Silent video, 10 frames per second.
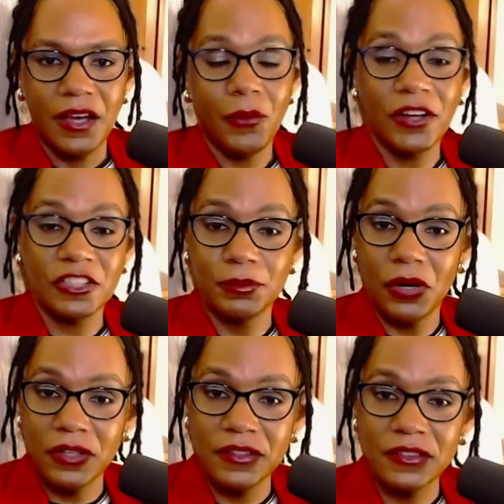Watch
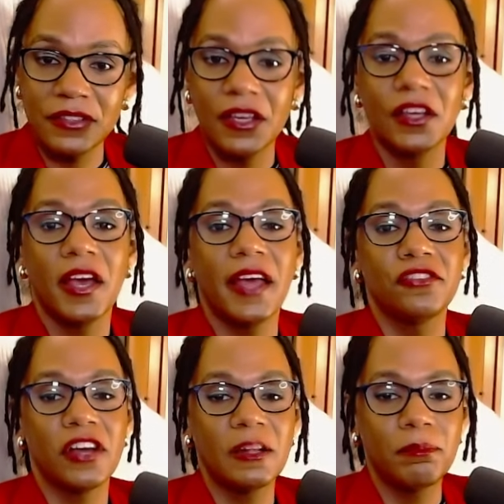opponents and
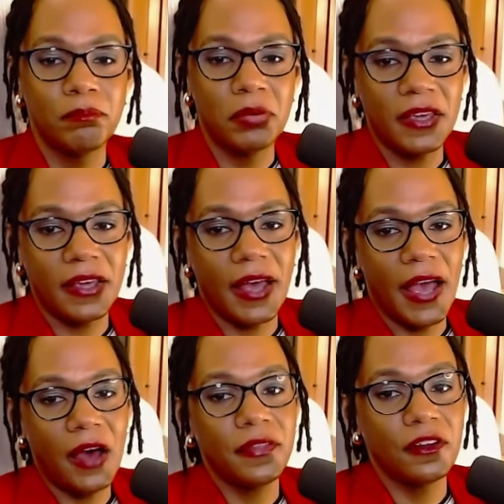try to pick
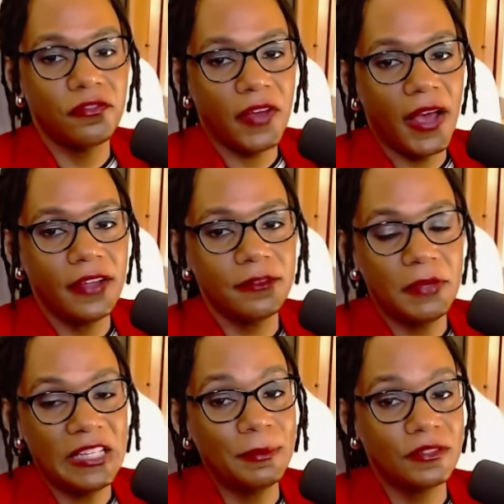out their fast,
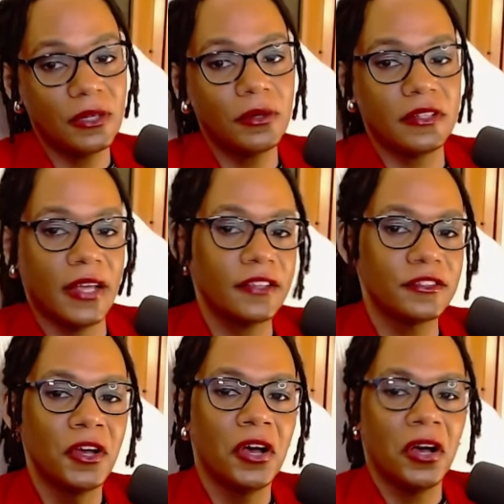medium, slow attacks.
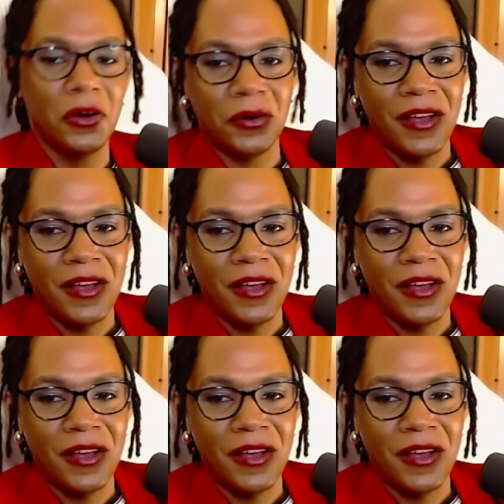Oh,